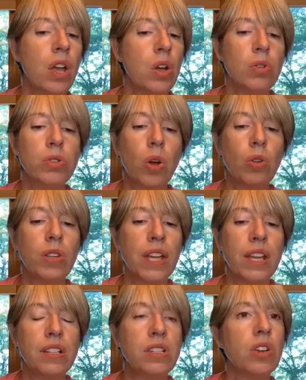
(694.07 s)
whose only
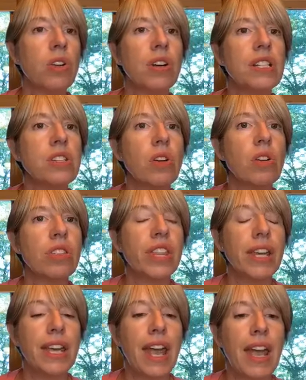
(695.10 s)
concern is
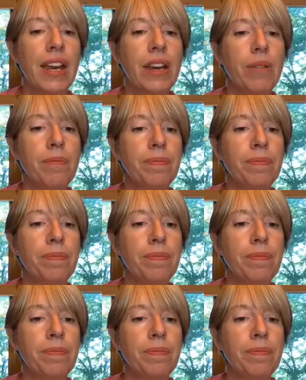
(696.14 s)
earthly gain.